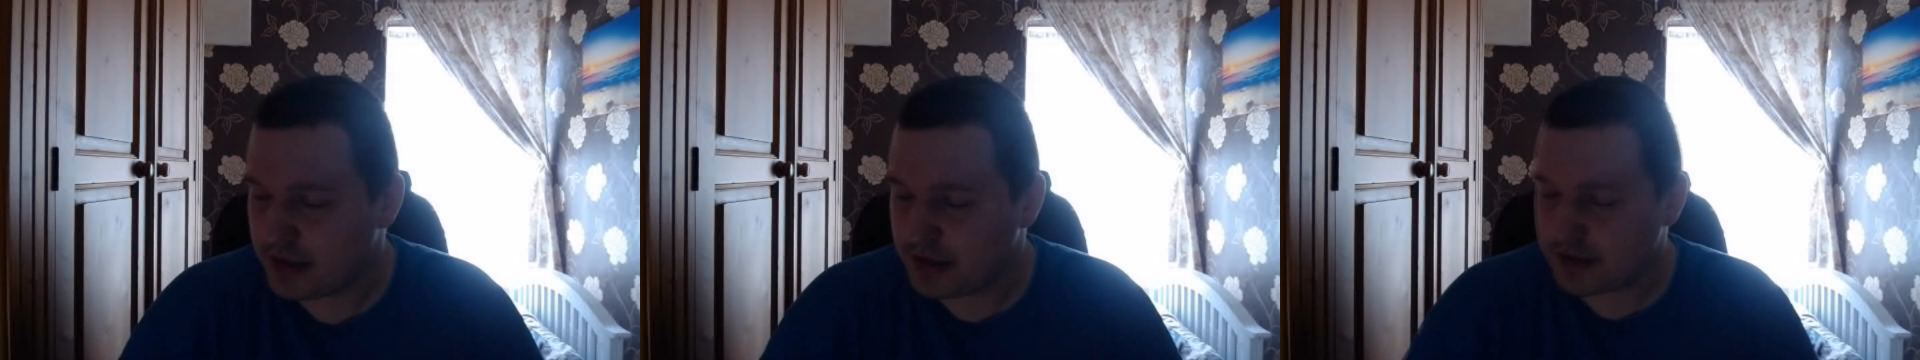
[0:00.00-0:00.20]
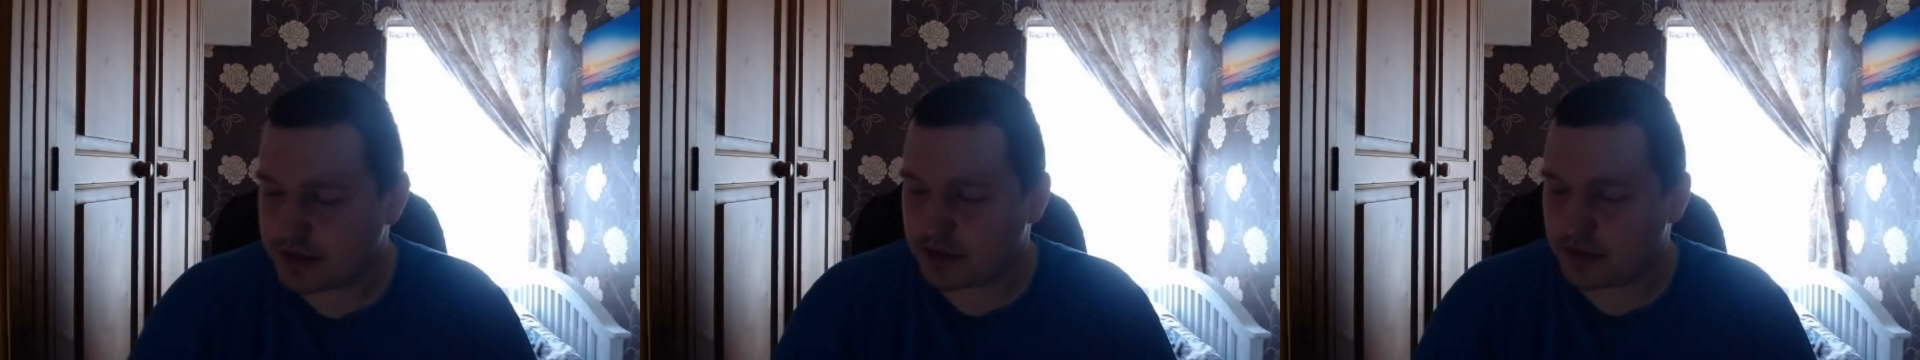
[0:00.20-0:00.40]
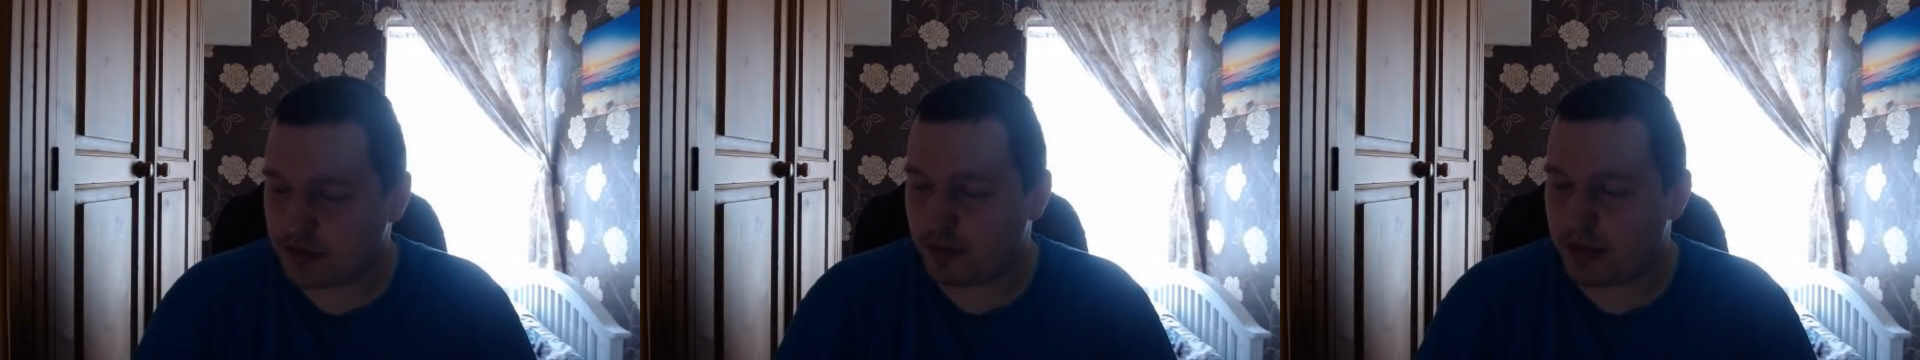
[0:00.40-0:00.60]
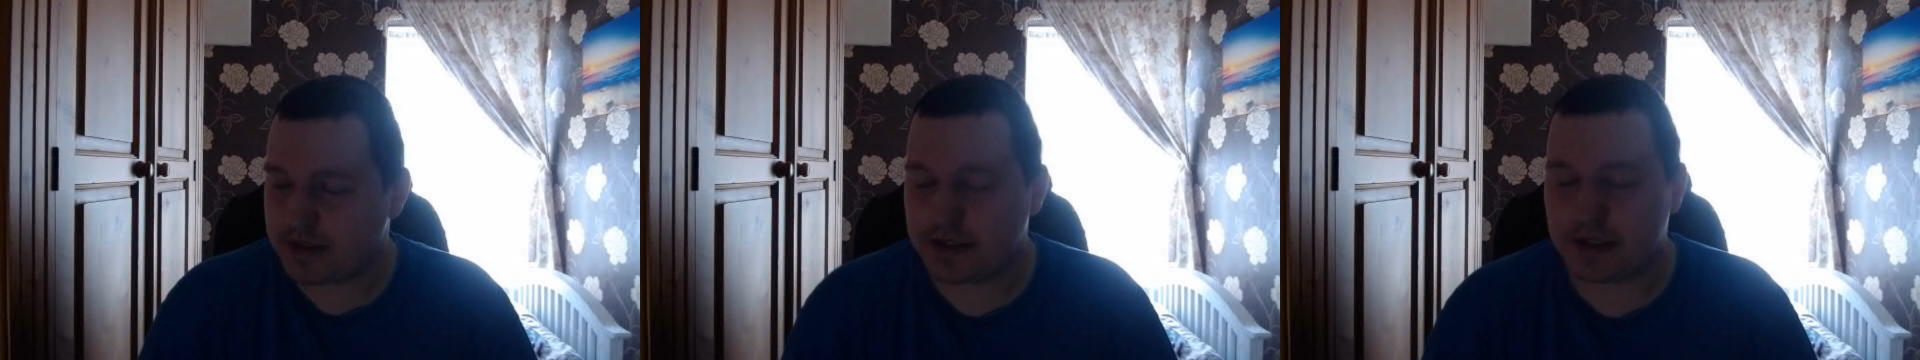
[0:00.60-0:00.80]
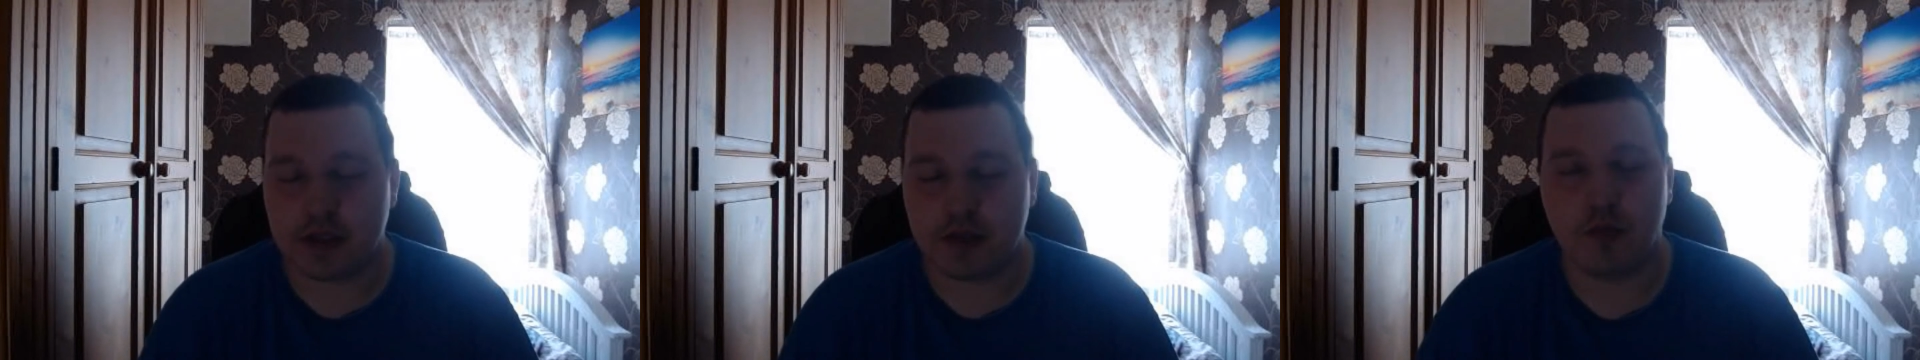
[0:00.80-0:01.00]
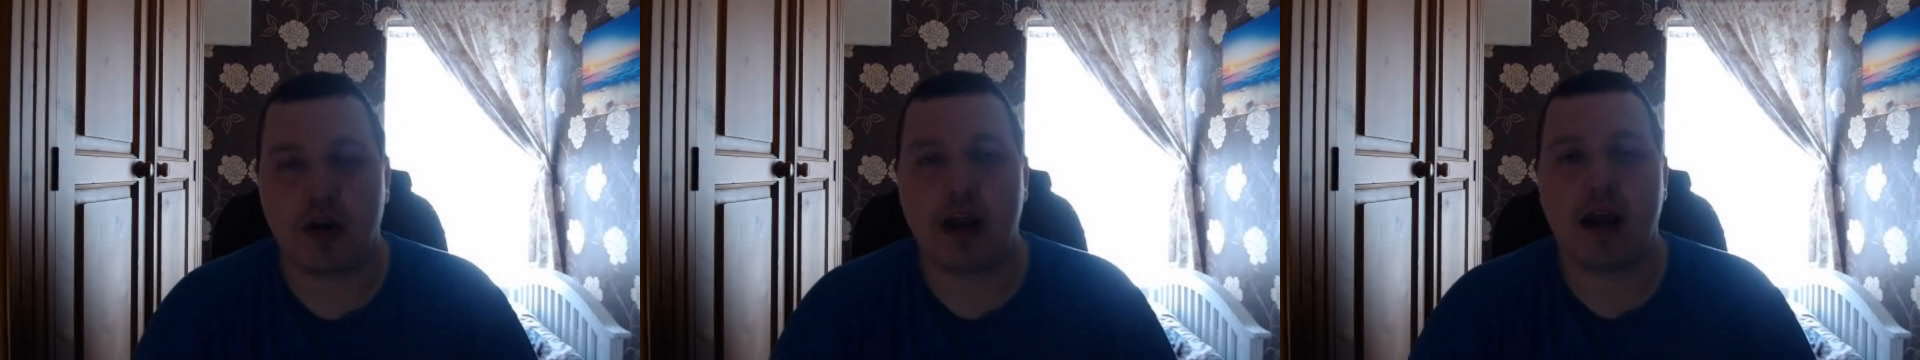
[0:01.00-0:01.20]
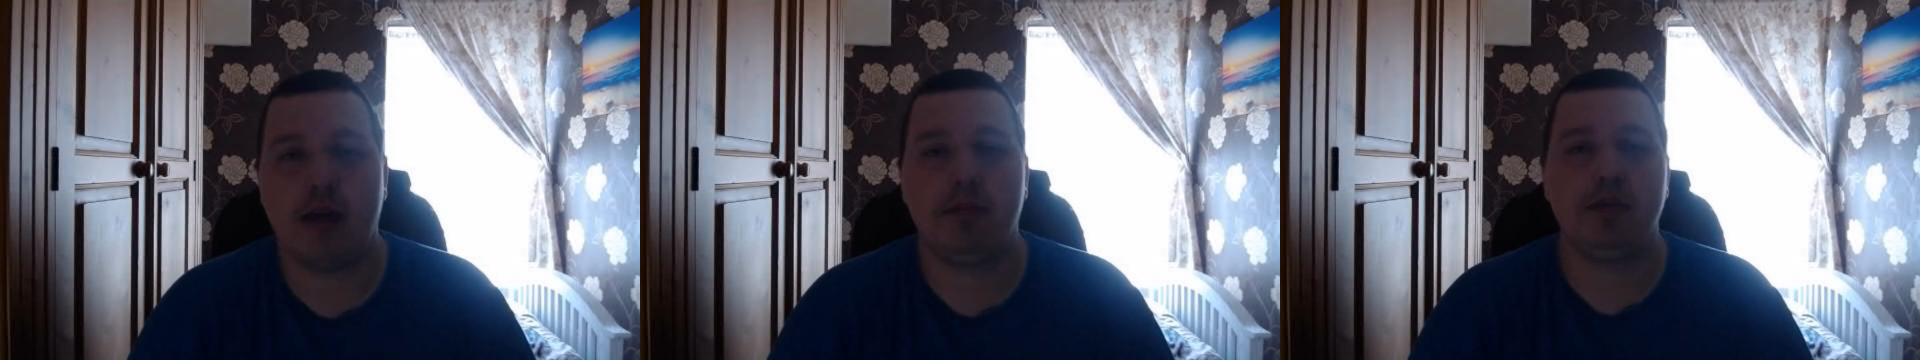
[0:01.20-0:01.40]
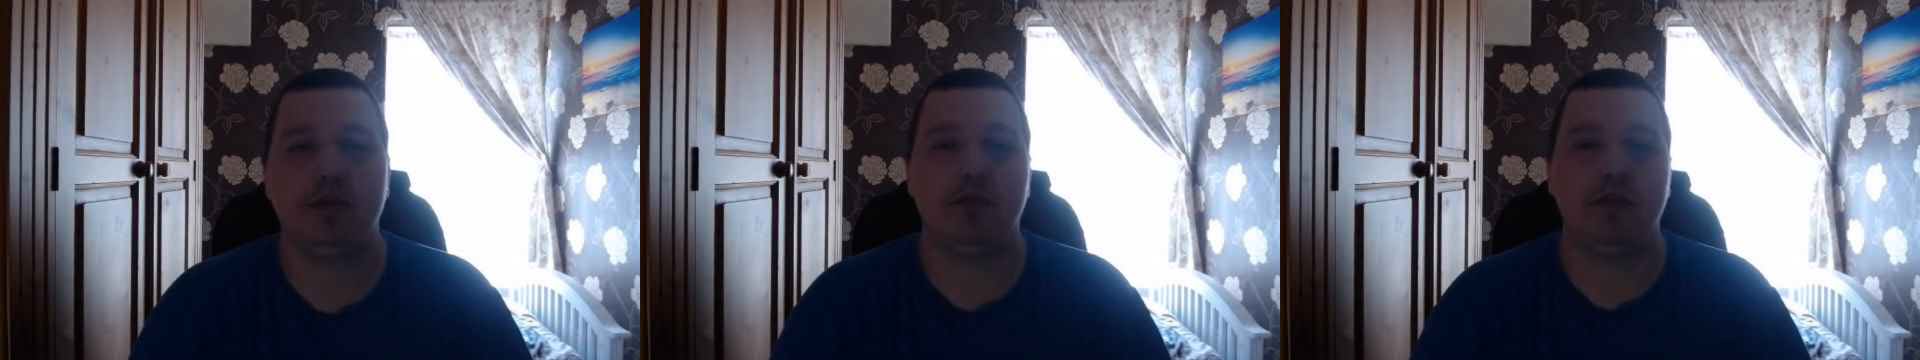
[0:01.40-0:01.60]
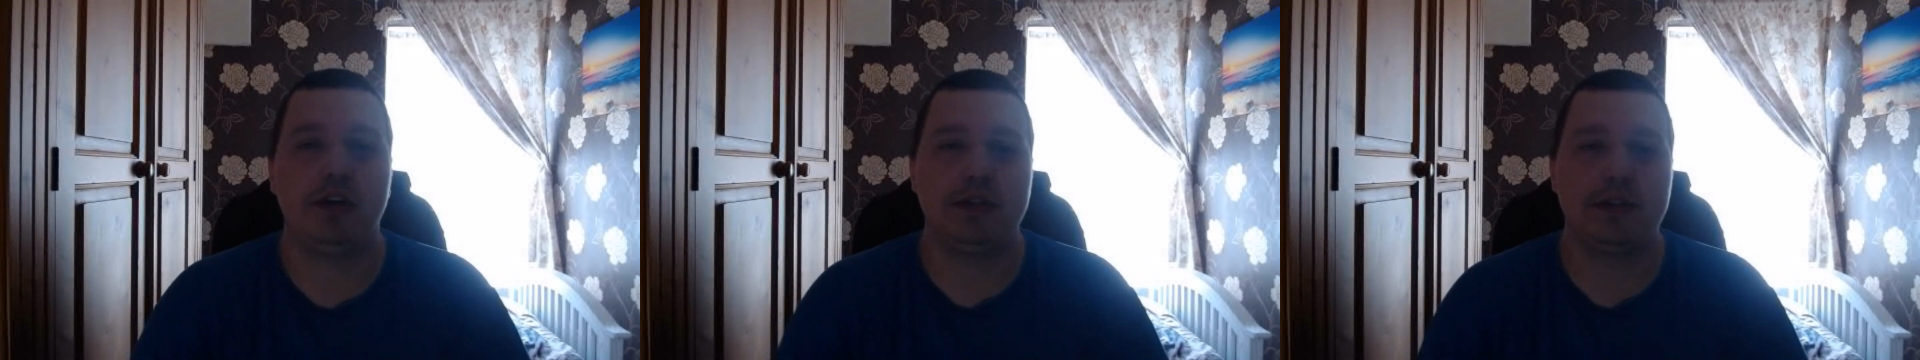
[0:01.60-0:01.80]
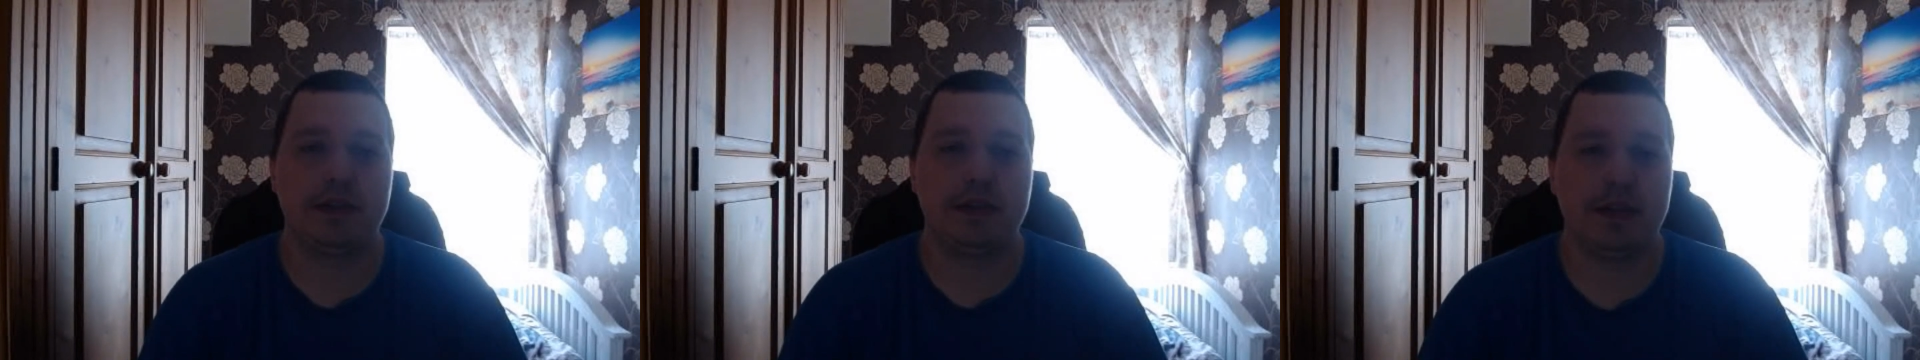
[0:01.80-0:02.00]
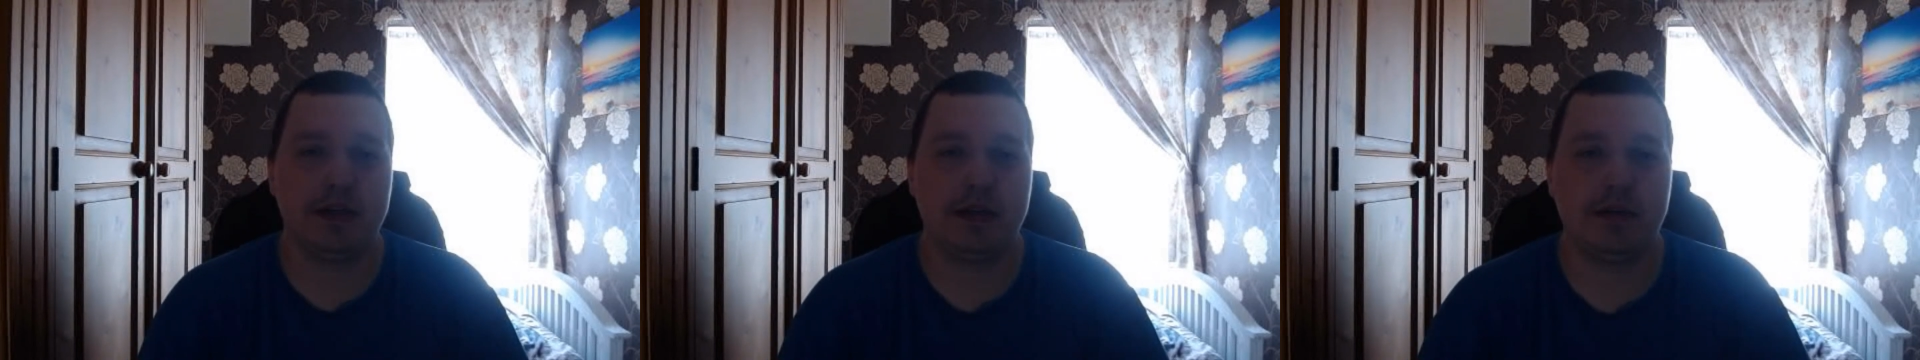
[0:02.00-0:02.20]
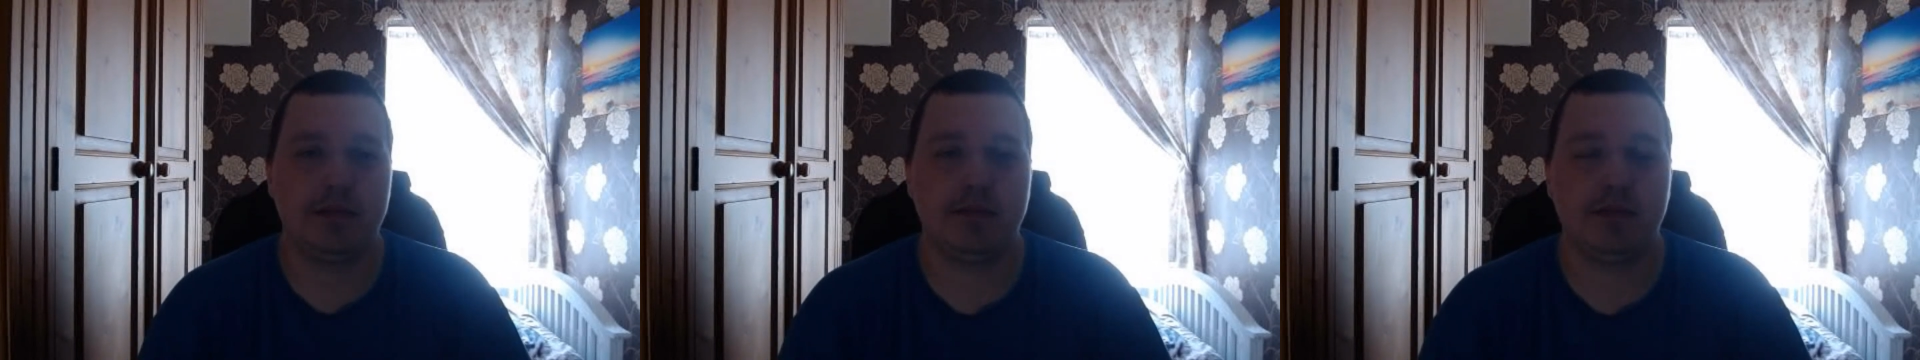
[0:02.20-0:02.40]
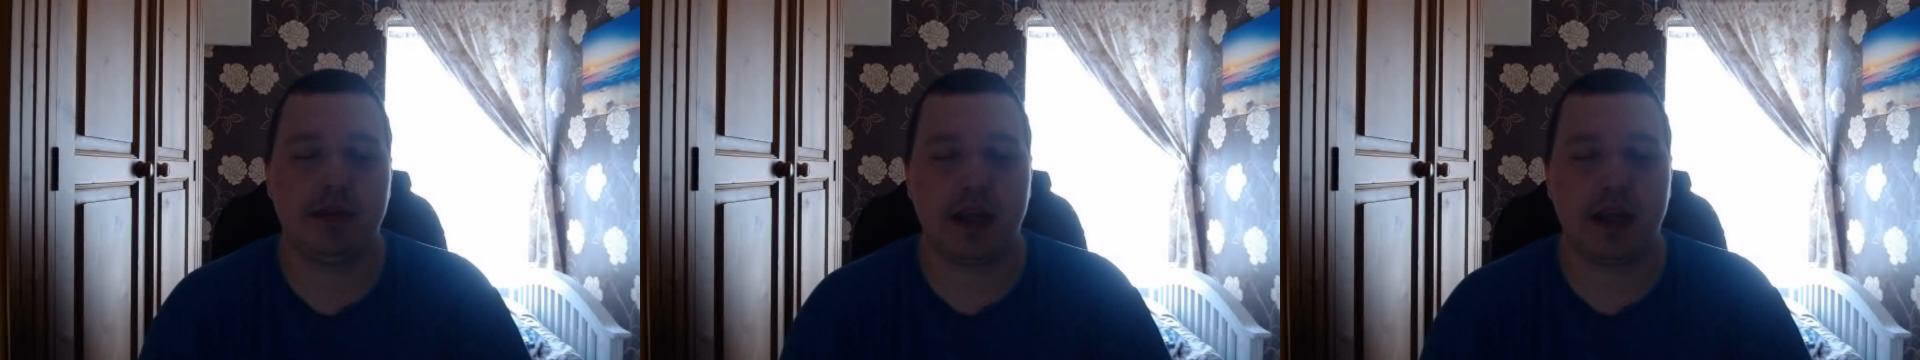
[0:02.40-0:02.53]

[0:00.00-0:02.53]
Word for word: so basically what happened was uh,